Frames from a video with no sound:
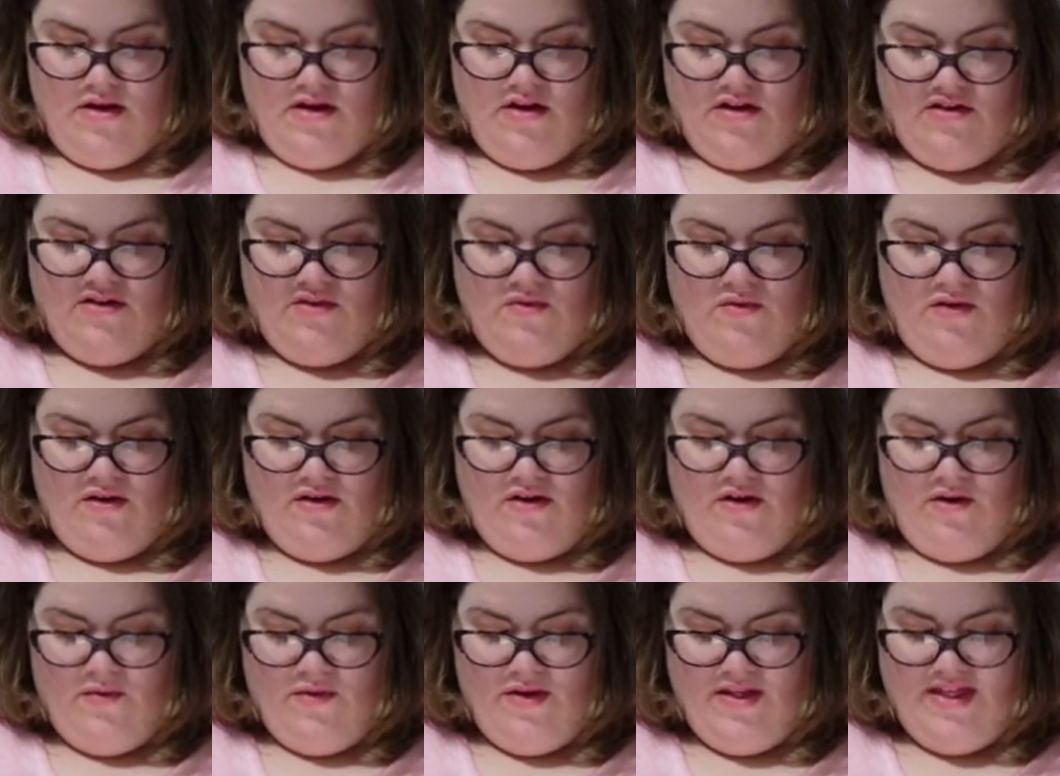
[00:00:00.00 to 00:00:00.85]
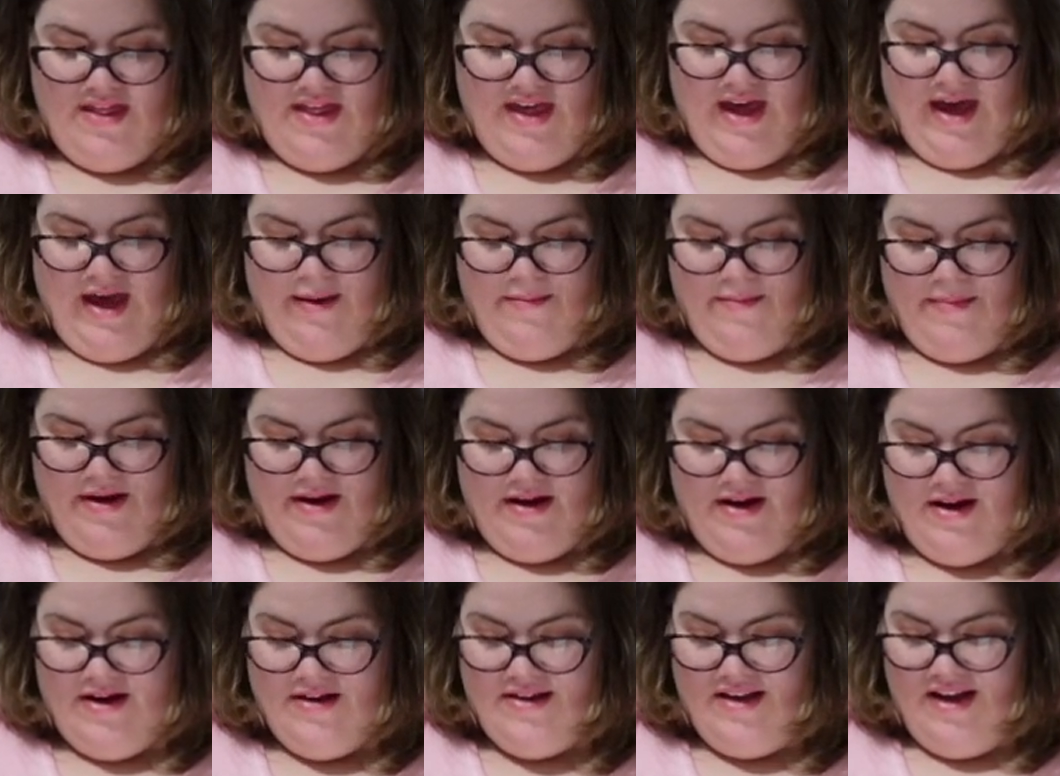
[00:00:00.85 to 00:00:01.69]
So we'll go with that
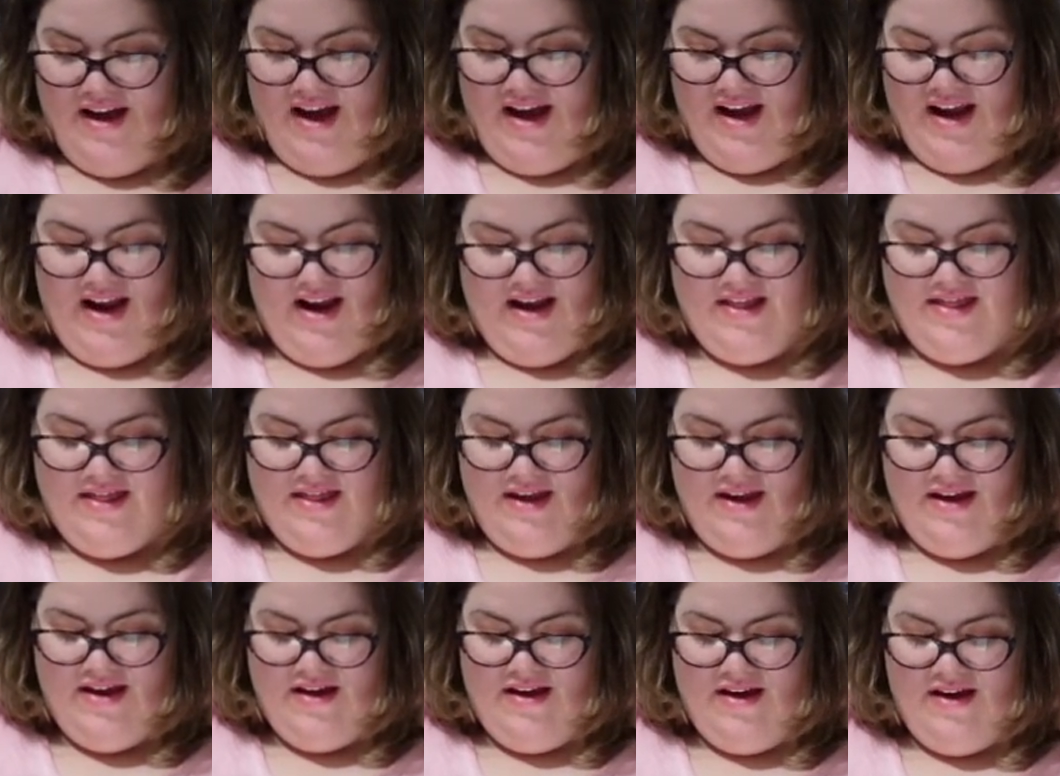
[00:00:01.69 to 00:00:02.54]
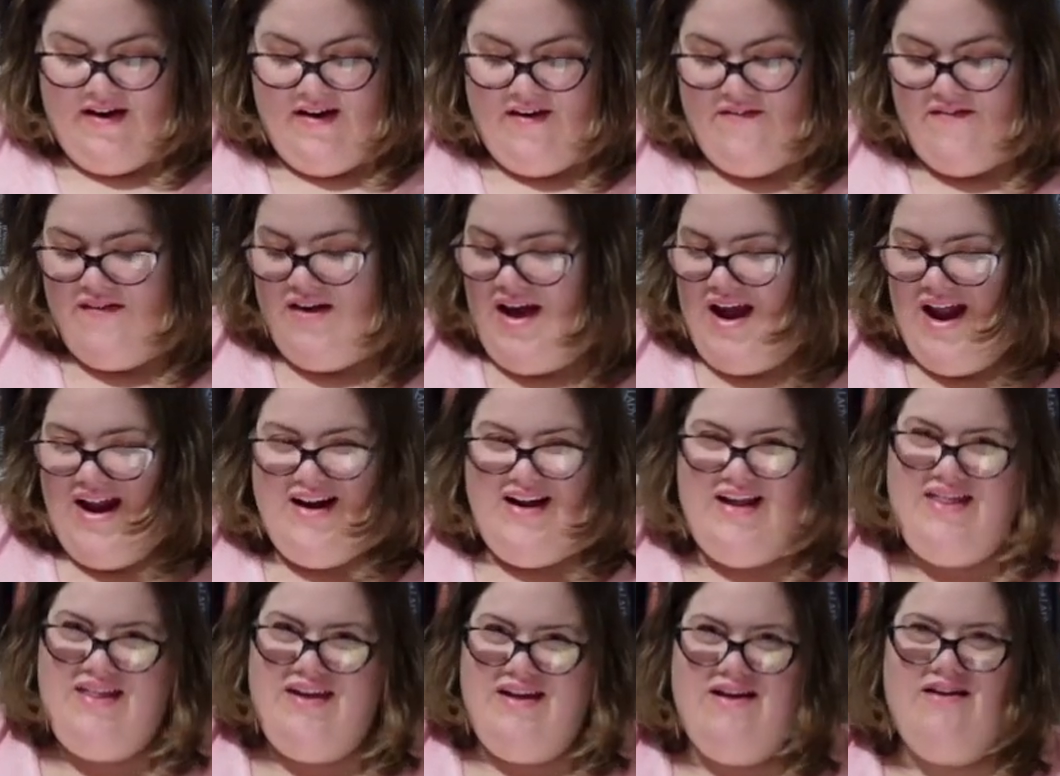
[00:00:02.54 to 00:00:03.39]
because I can't think of
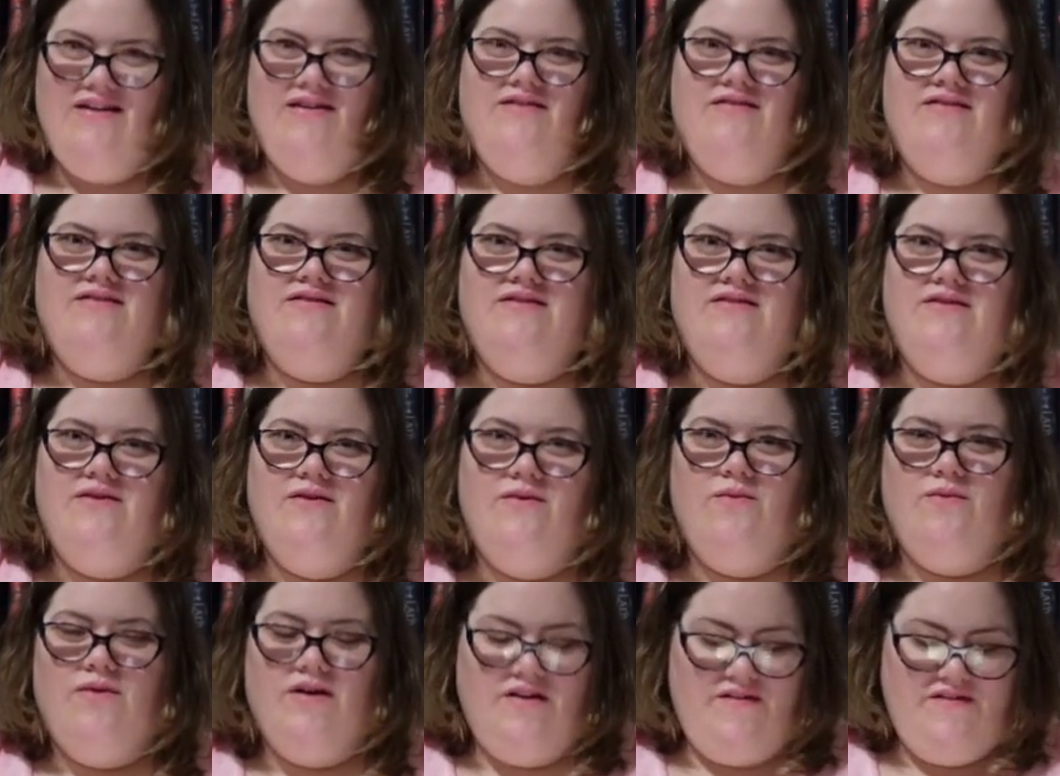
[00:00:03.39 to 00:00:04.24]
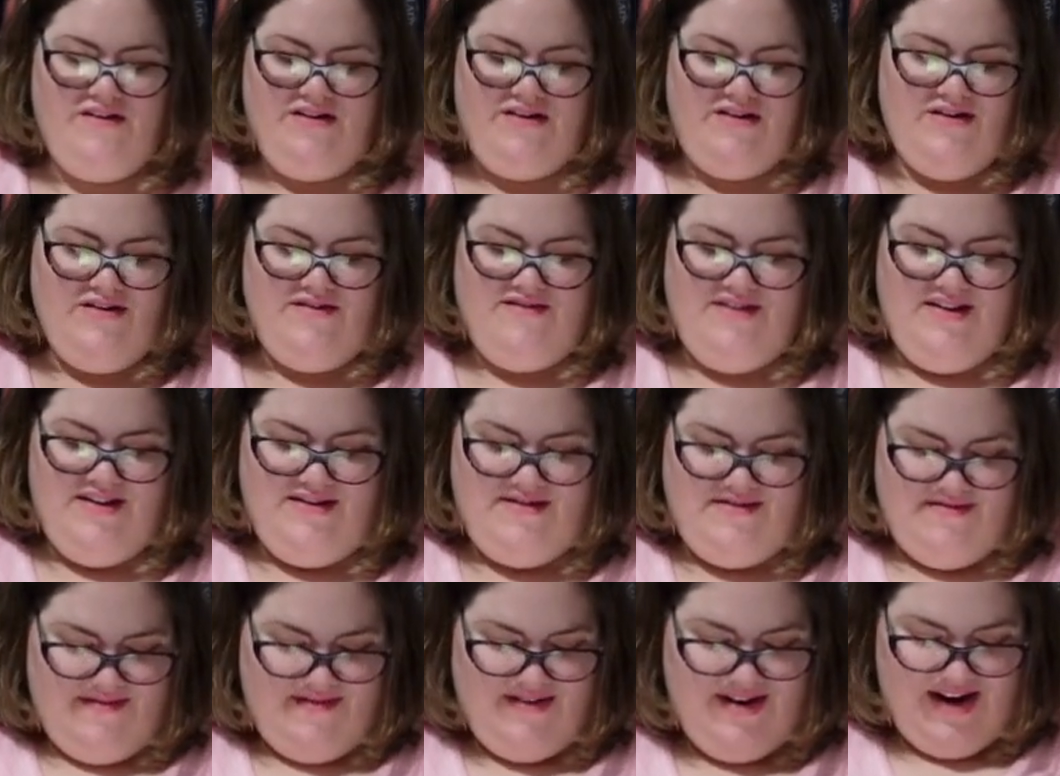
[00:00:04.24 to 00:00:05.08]
anything else to work for
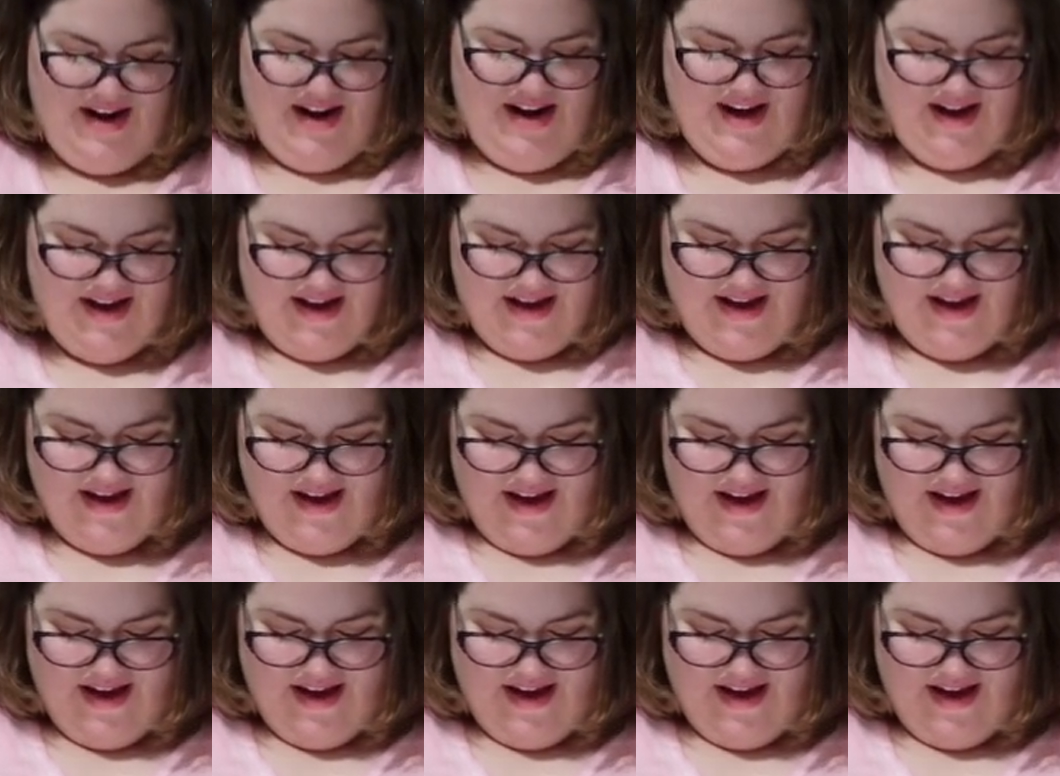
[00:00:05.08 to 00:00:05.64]
Goodreads rec.